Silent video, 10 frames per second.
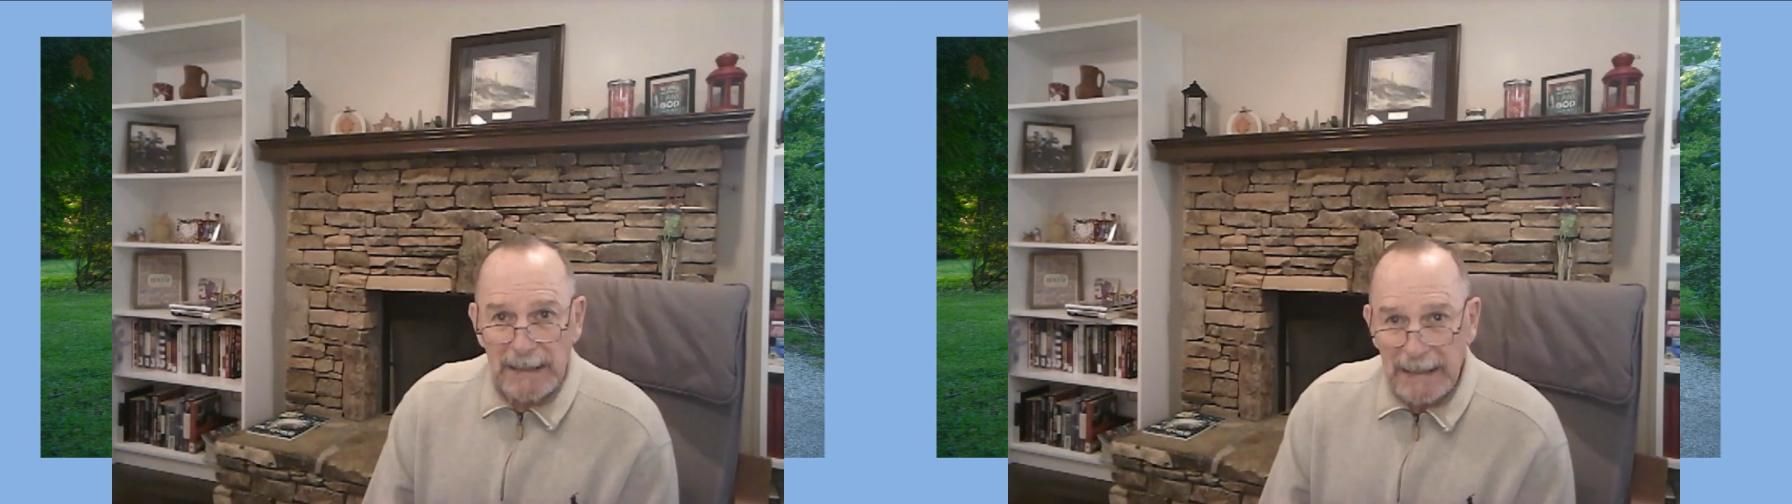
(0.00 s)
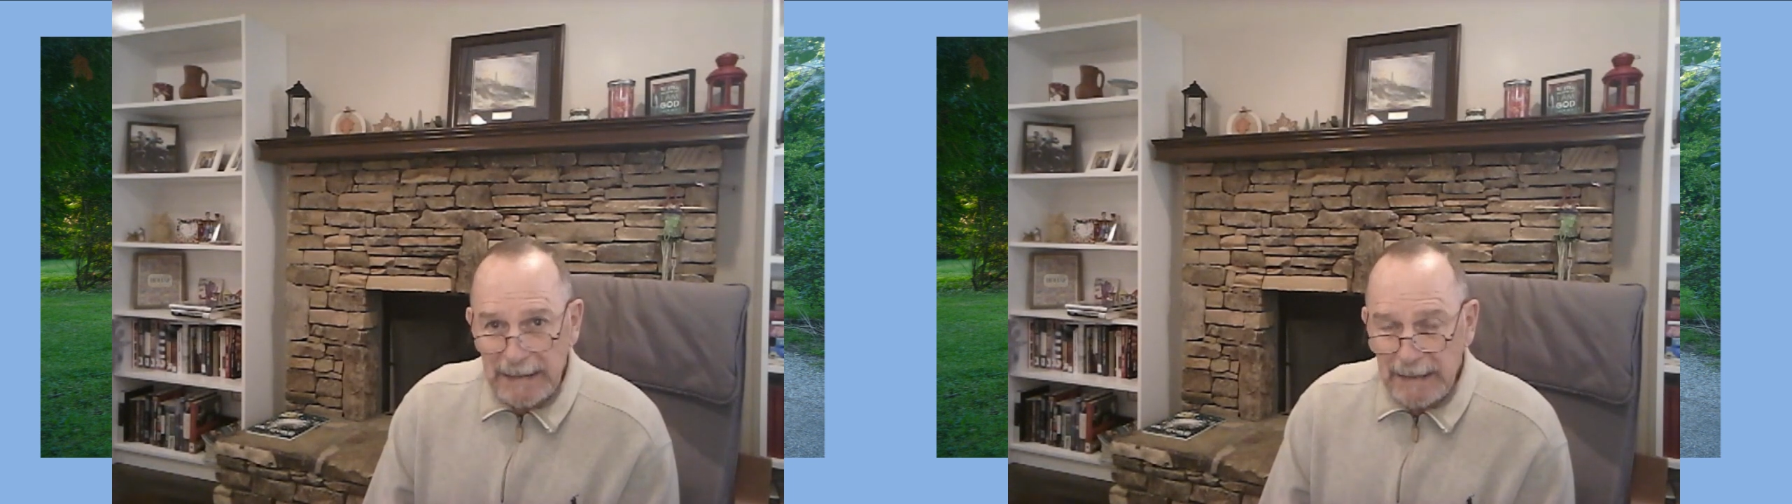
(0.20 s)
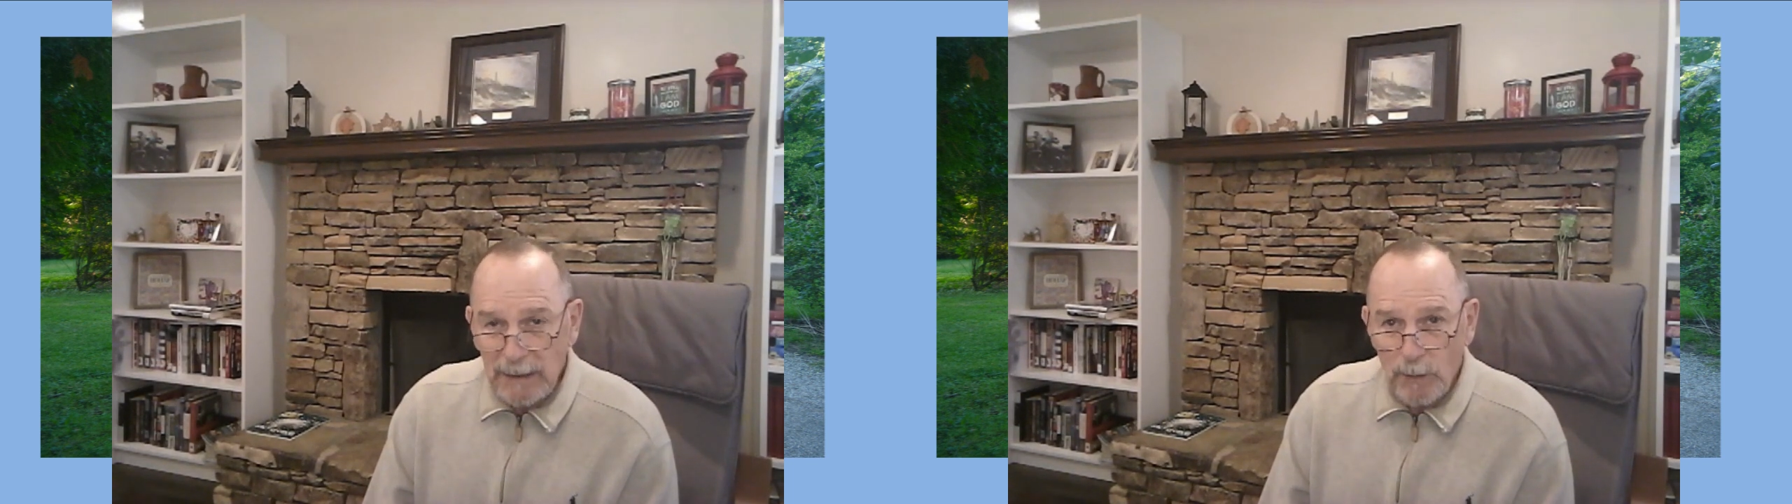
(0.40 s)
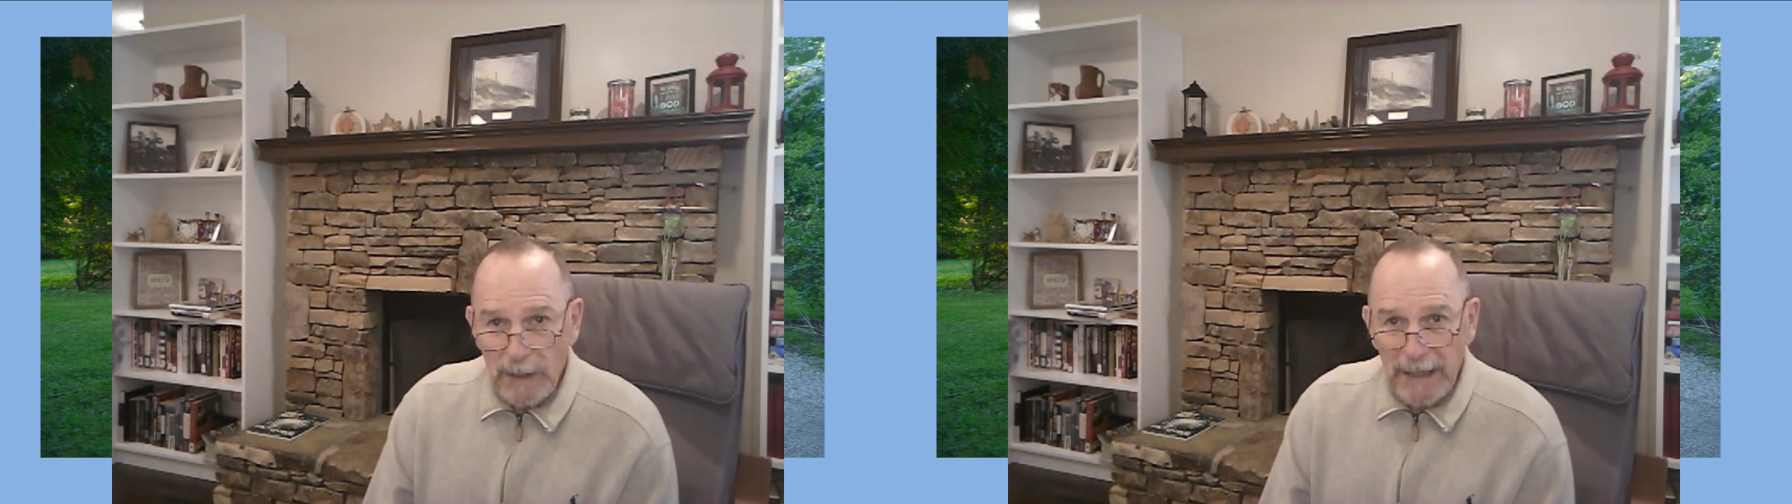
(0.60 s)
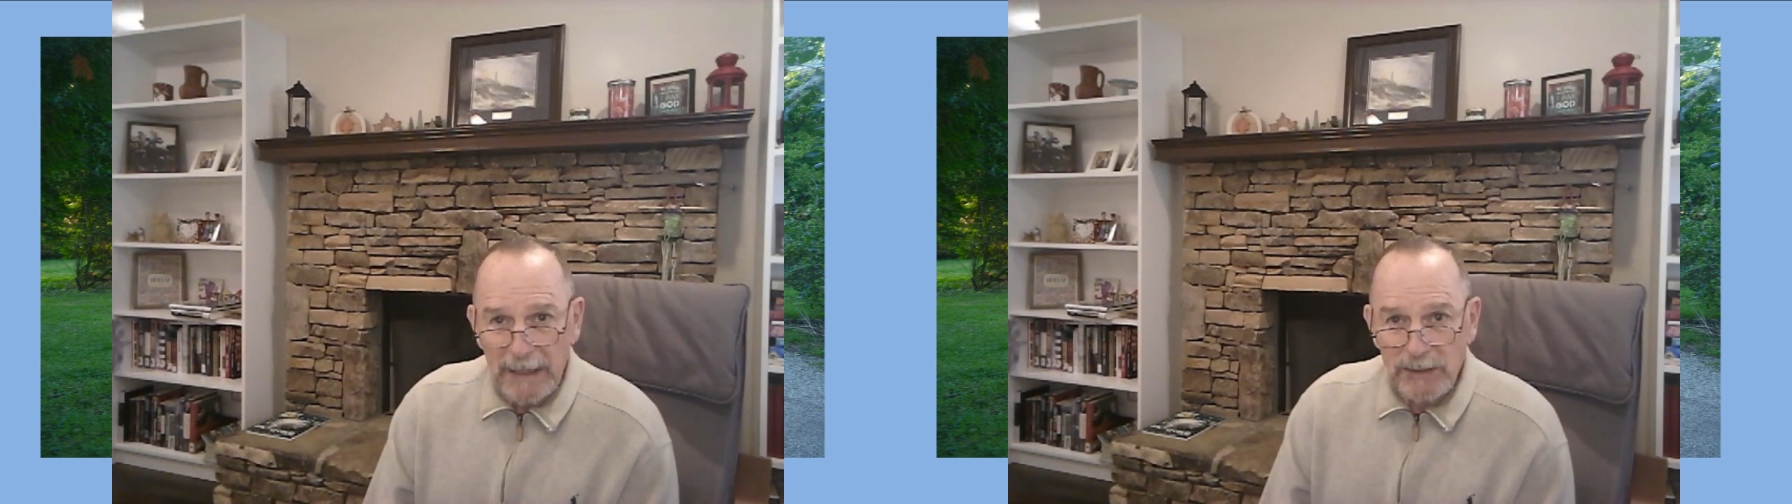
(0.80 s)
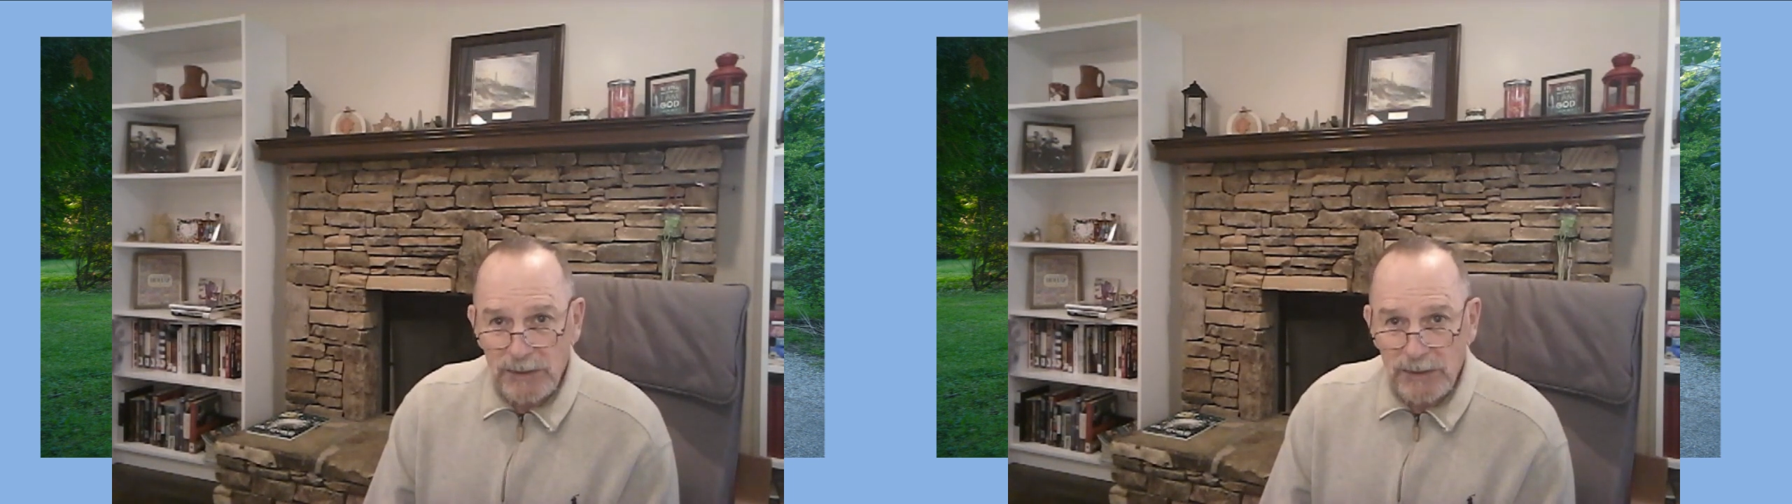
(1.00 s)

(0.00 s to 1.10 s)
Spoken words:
in any way,